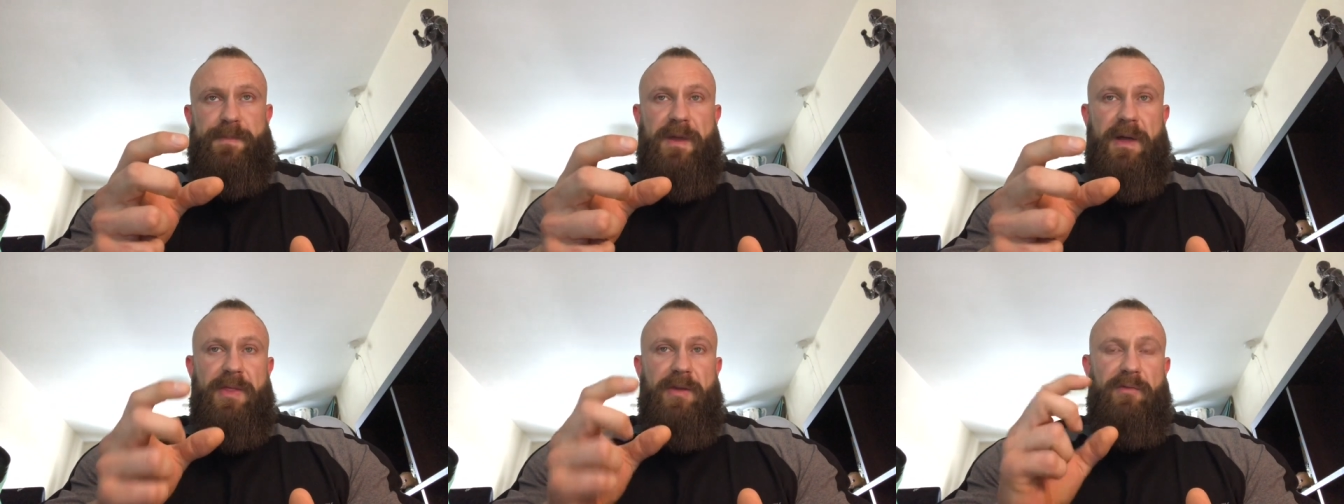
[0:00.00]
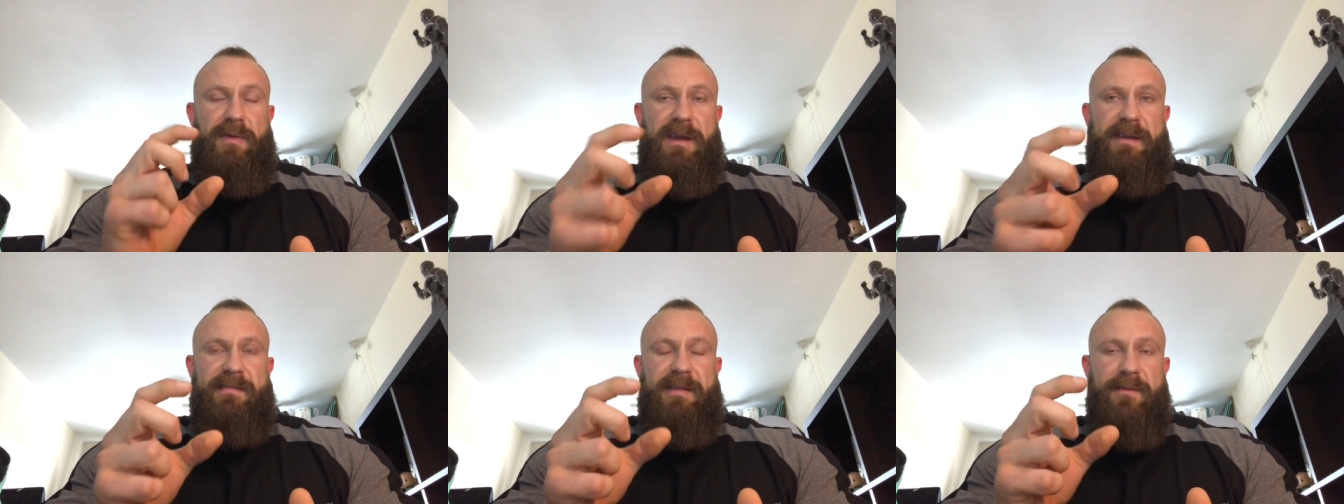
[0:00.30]
and the
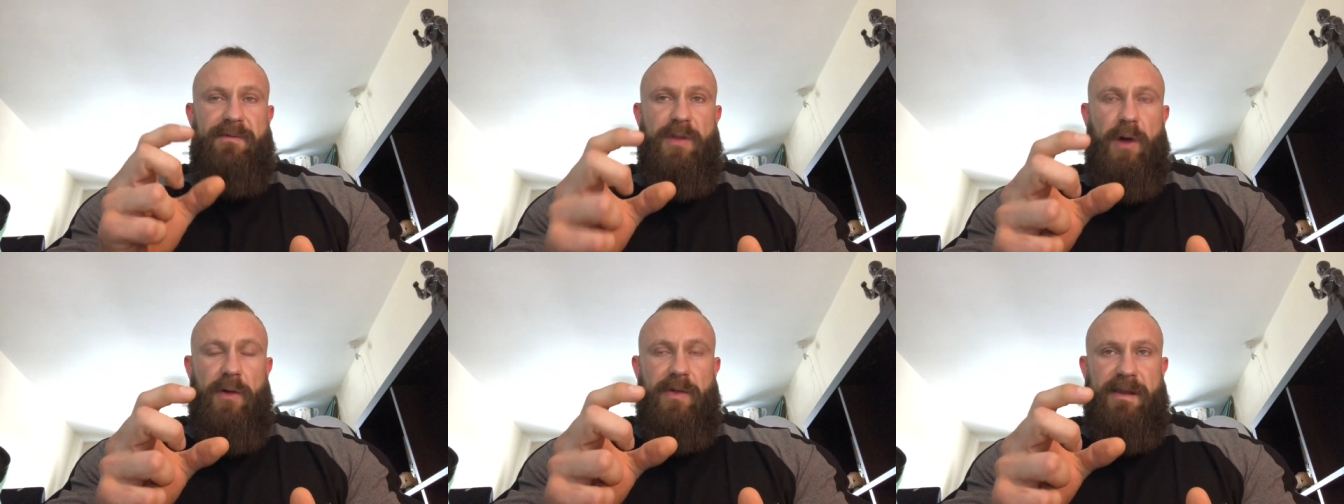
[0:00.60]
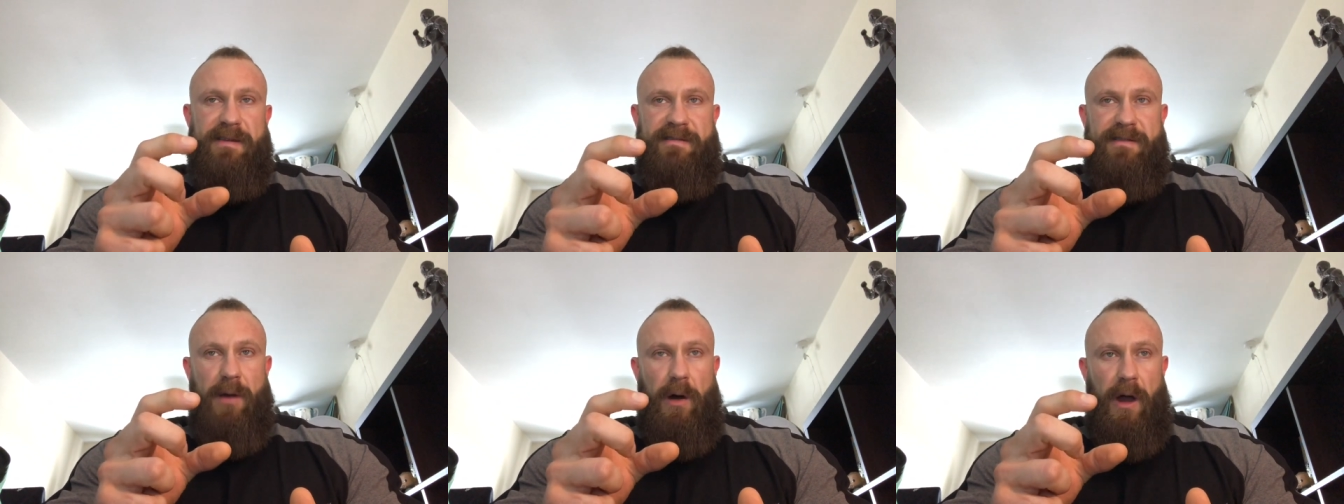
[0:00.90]
reason I've not
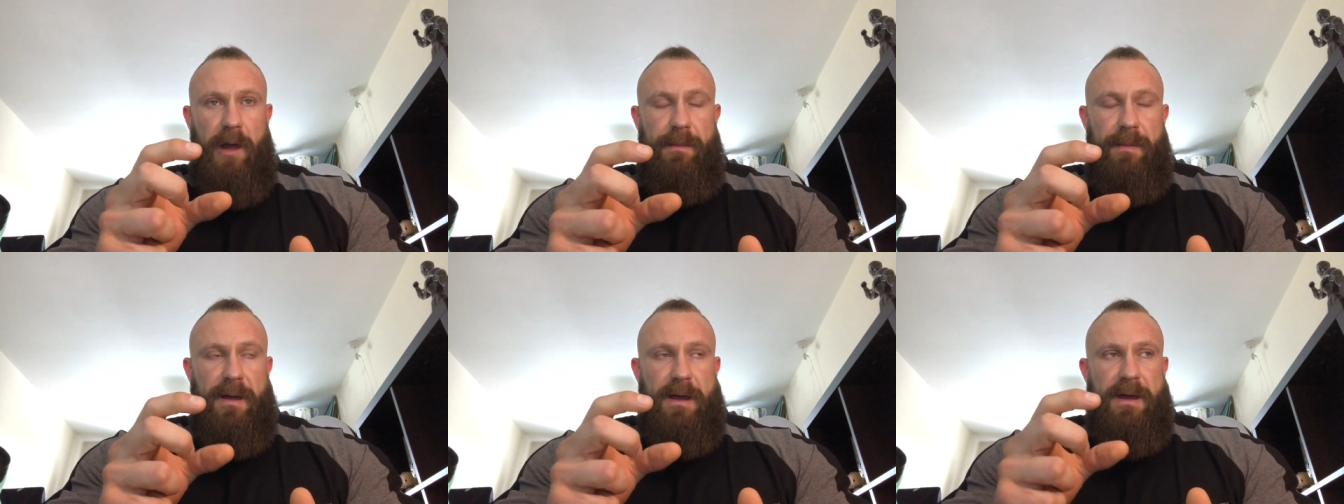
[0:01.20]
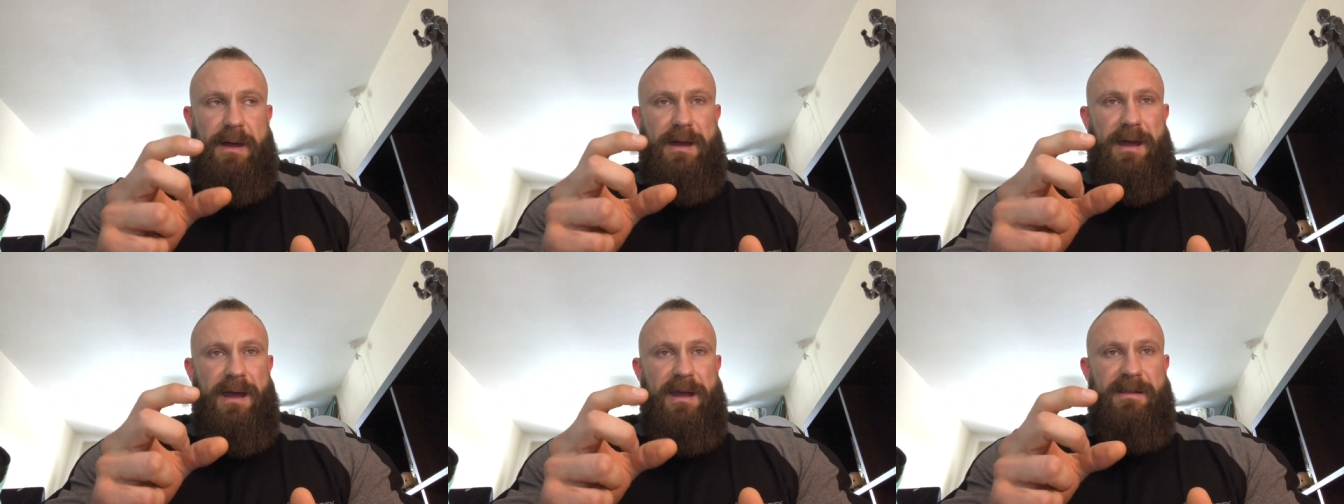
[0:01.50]
this time
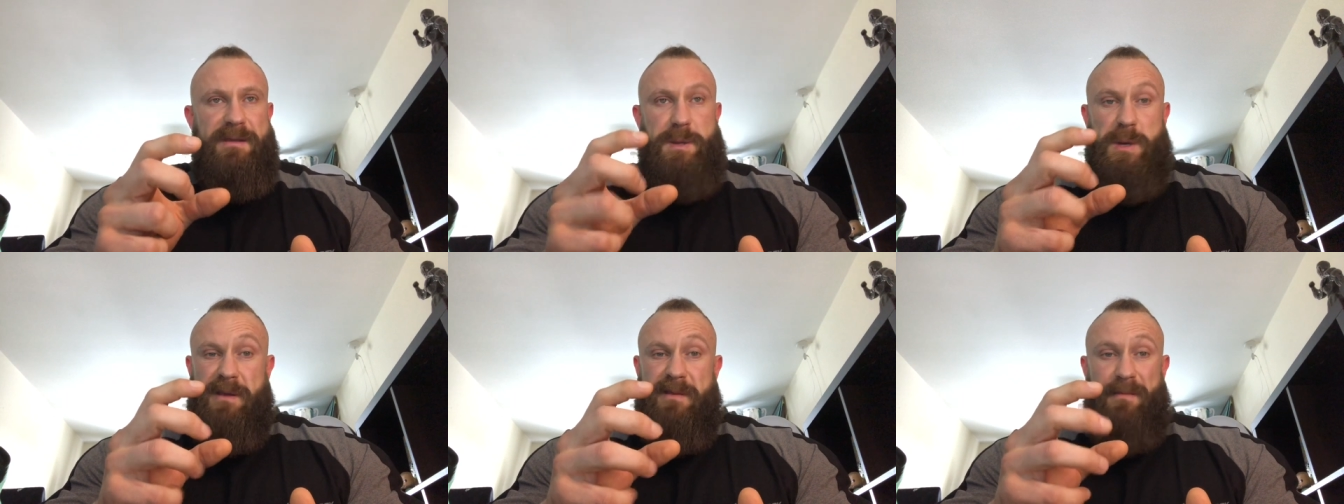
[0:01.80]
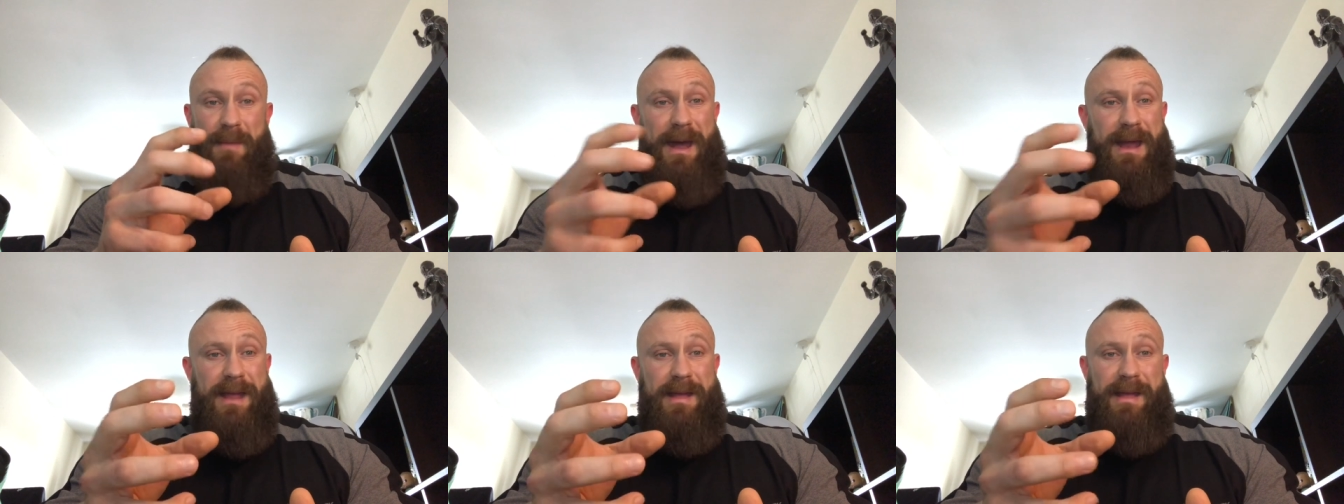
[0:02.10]
is just
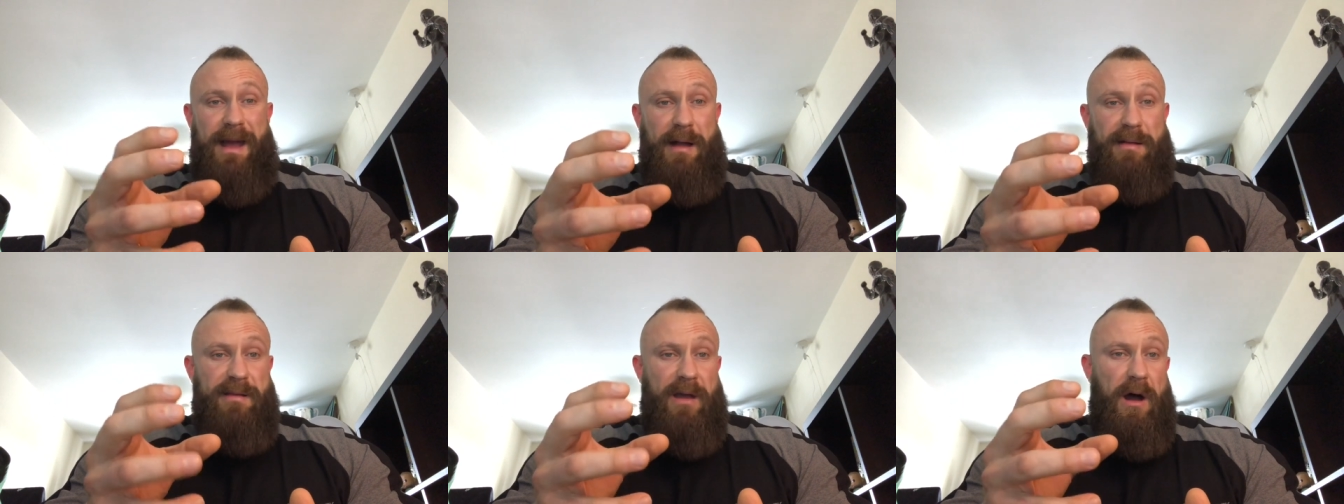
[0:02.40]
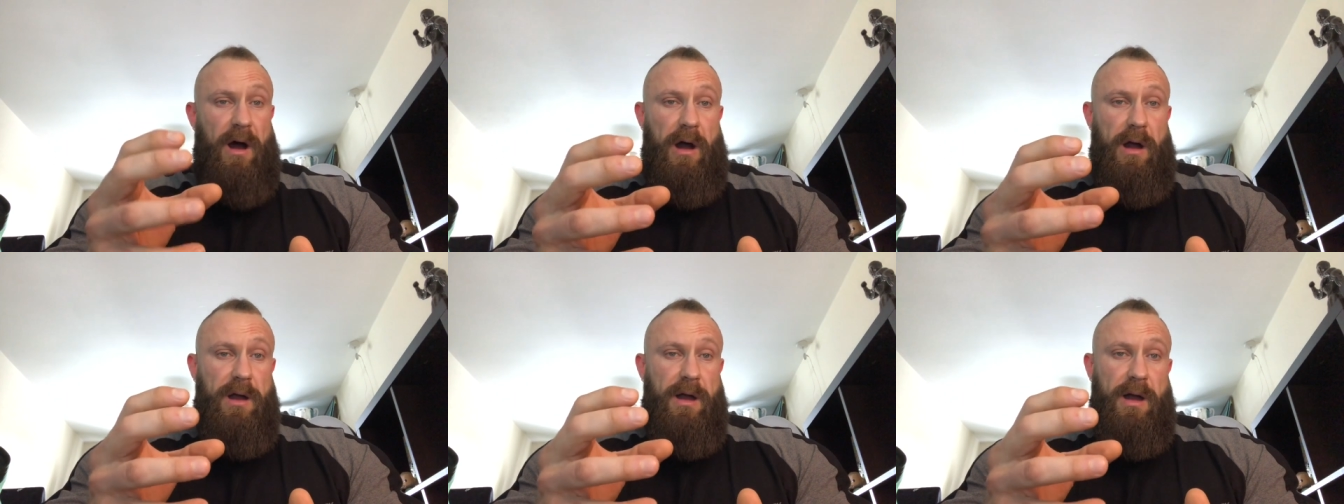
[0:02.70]
mainly down to
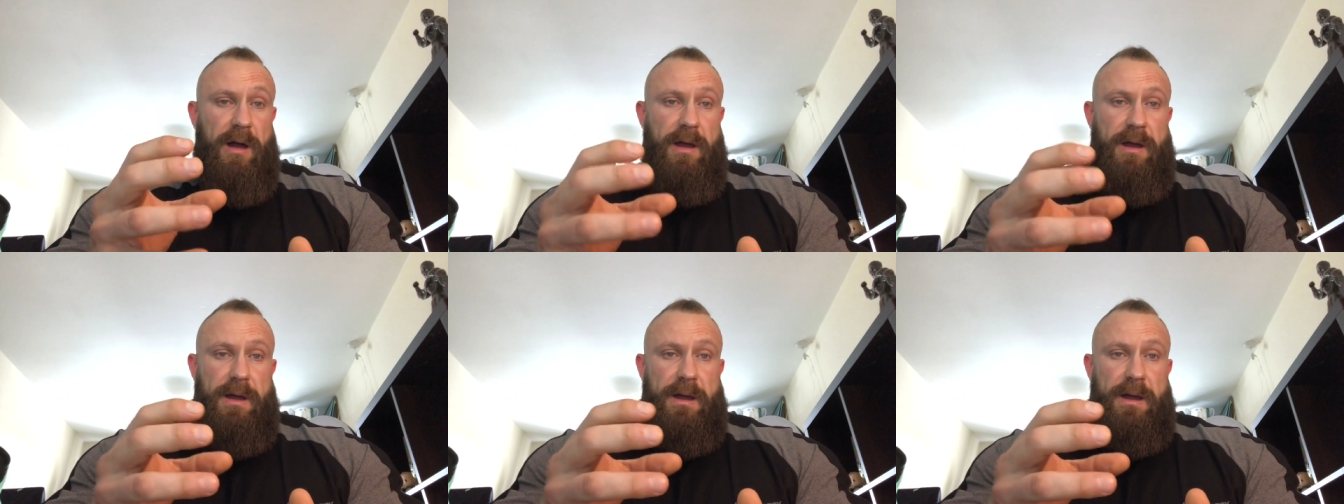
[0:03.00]
hunger.